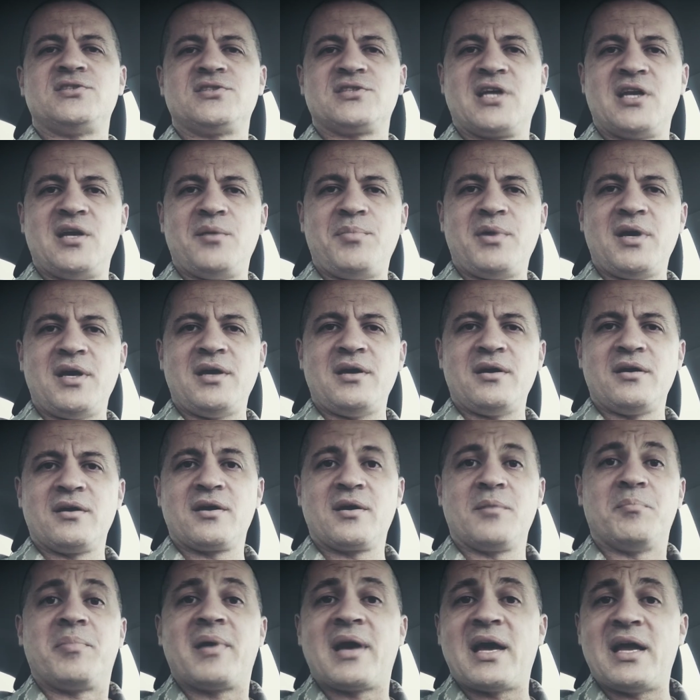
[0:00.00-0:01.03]
is going to be
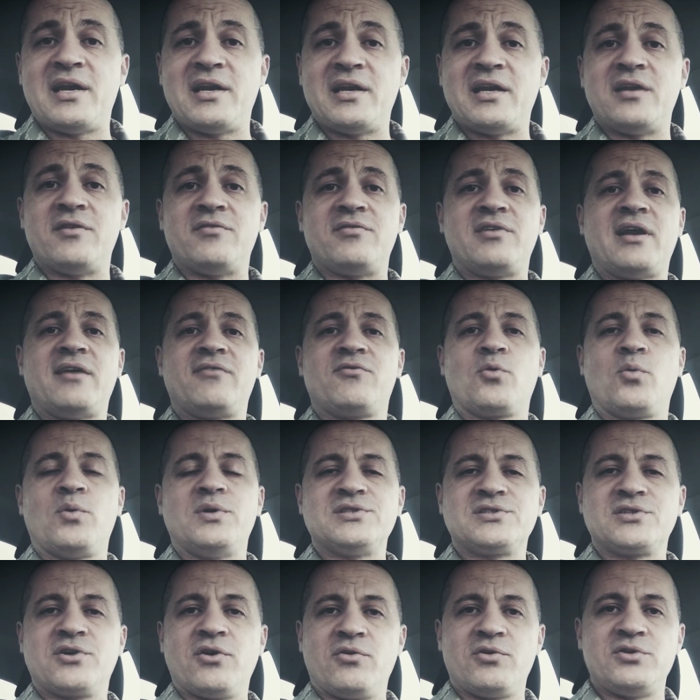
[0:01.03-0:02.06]
competitive and
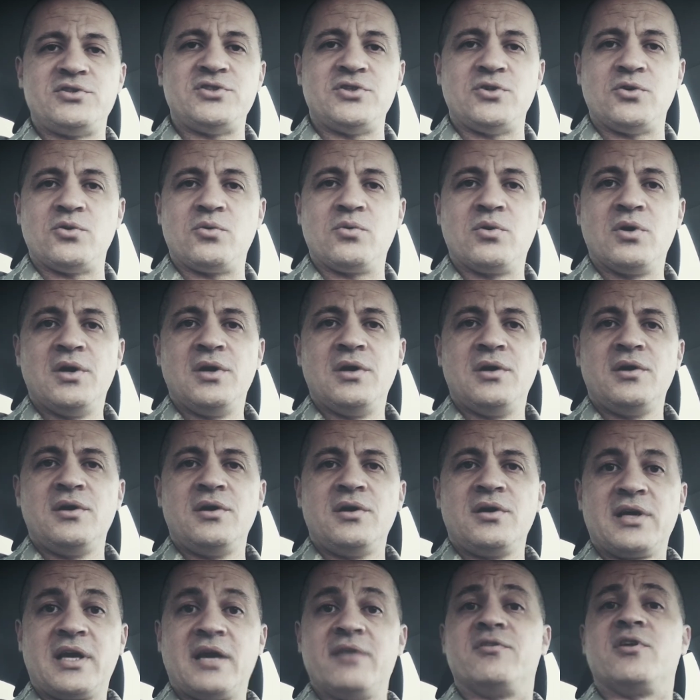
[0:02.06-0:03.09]
everyone's going to
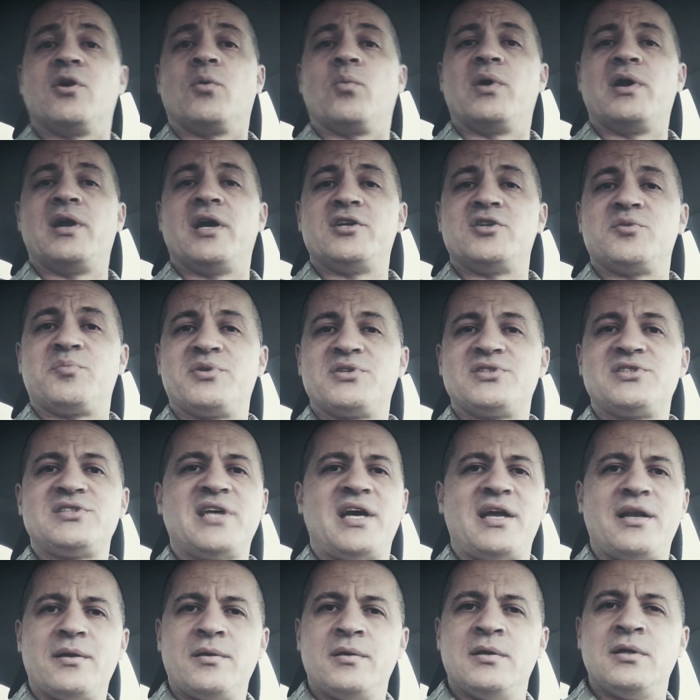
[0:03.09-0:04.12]
give their
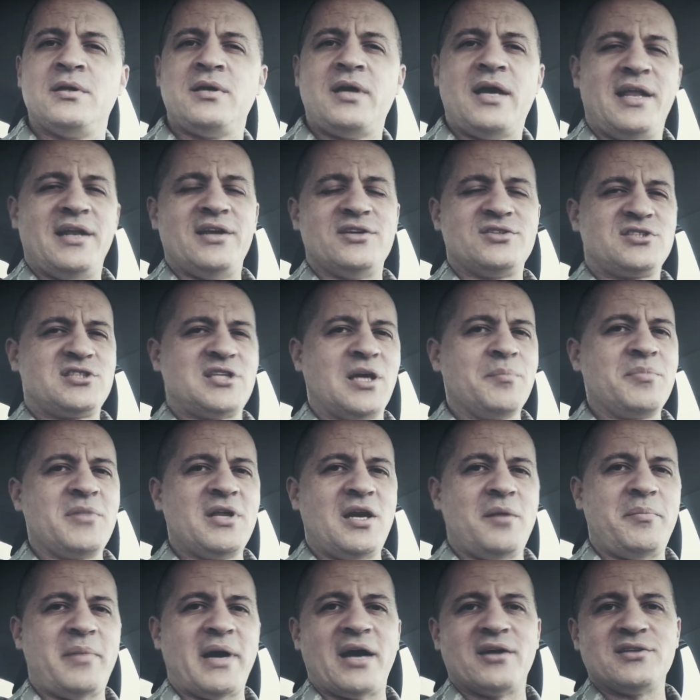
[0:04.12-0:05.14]
100%. And there's
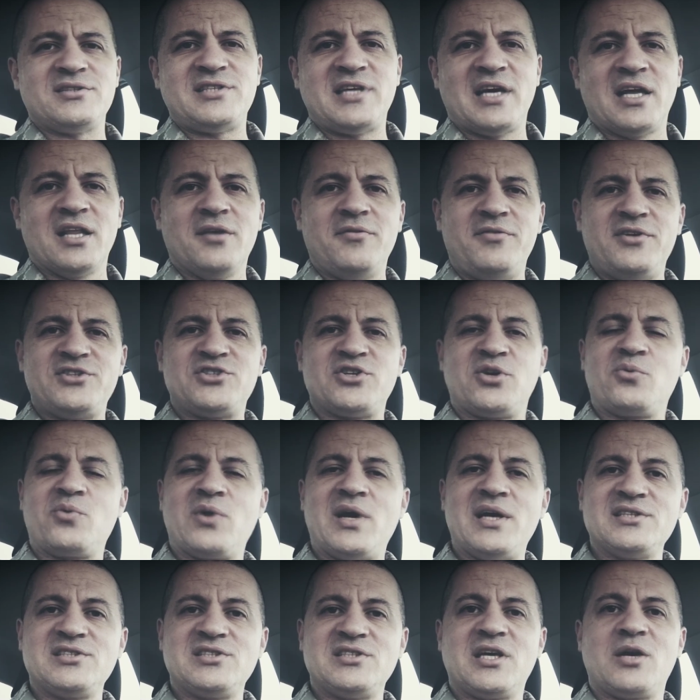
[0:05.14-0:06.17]
something about television
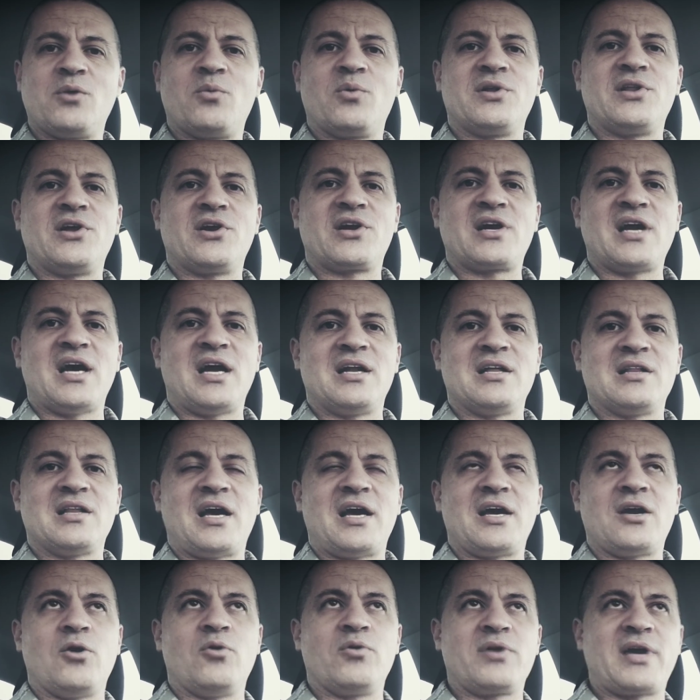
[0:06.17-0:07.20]
wrestling where they're kind of
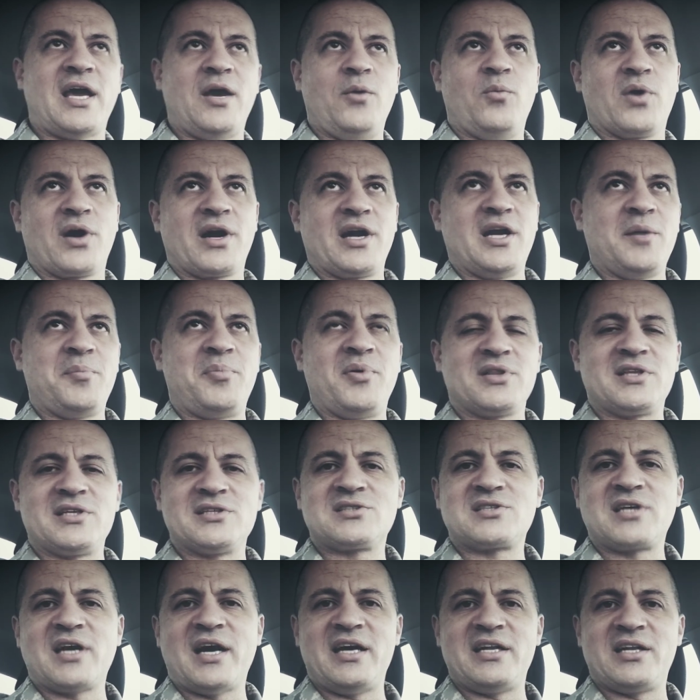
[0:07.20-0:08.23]
like, okay, we're going to put
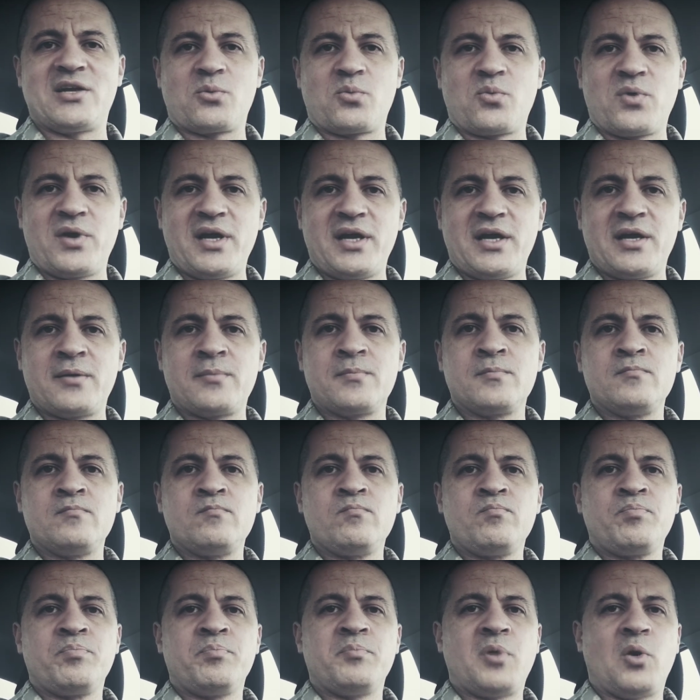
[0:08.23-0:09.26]
this guy in the ring,
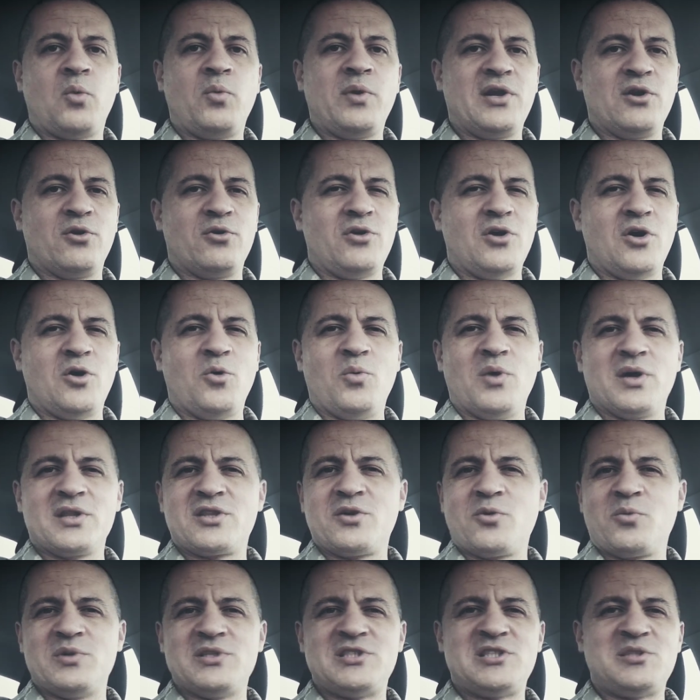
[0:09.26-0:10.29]
but we don't know what
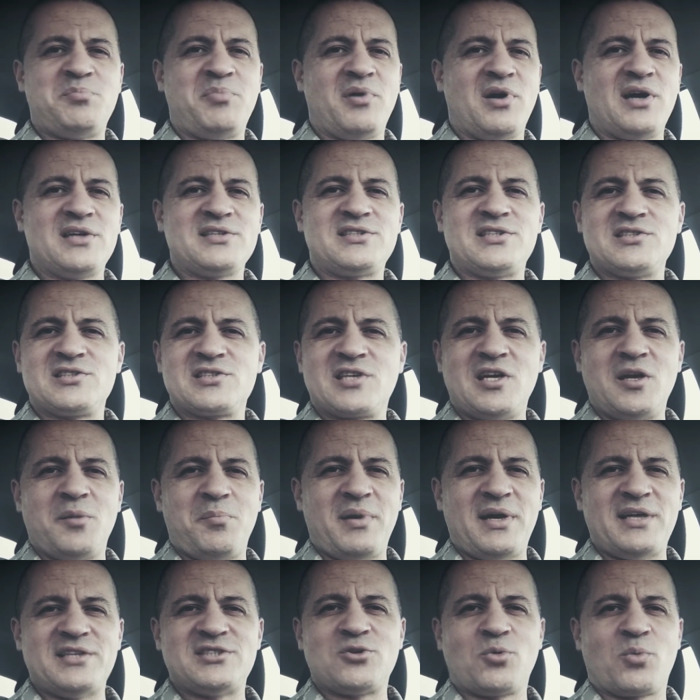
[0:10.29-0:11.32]
the response is going to
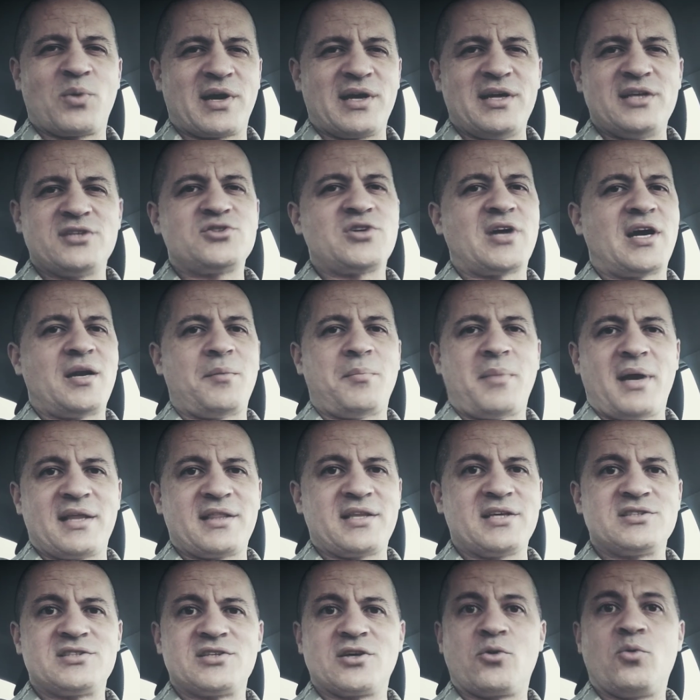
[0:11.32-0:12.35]
be, so we're going to try to make
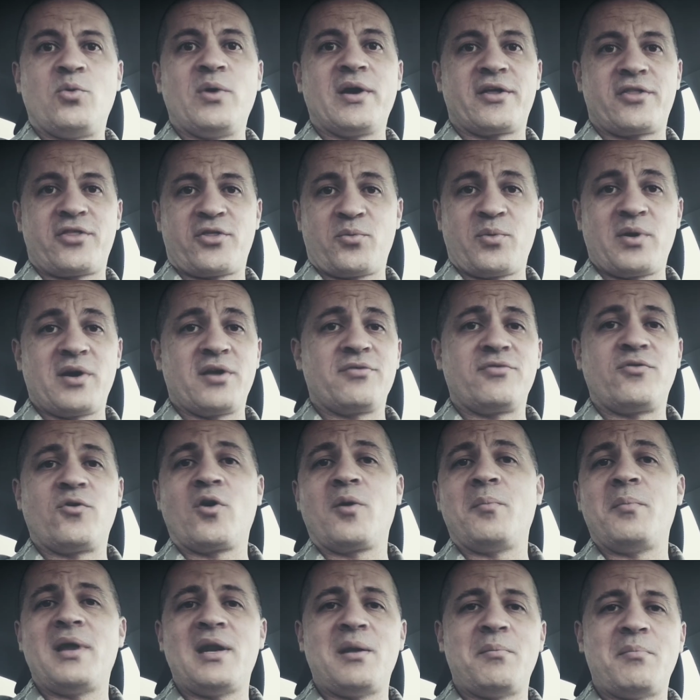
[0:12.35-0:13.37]
this a quick 3 or
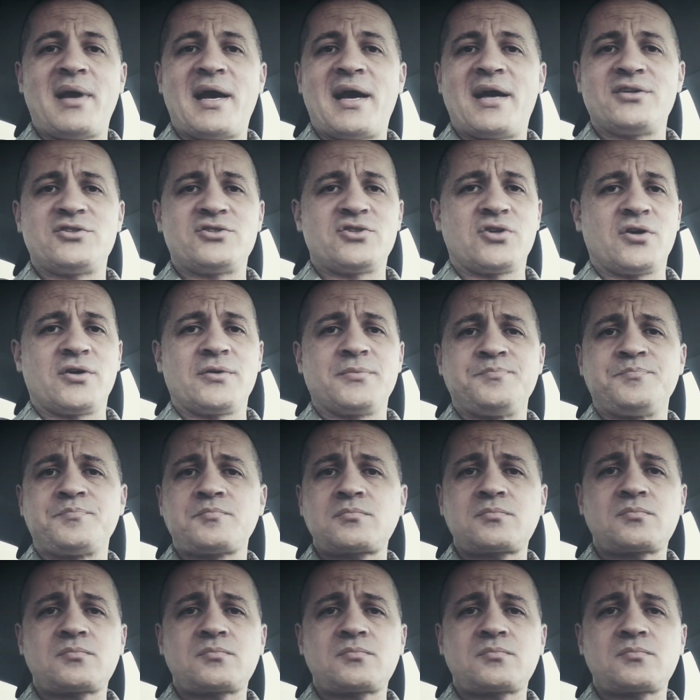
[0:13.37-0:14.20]
4 minute match or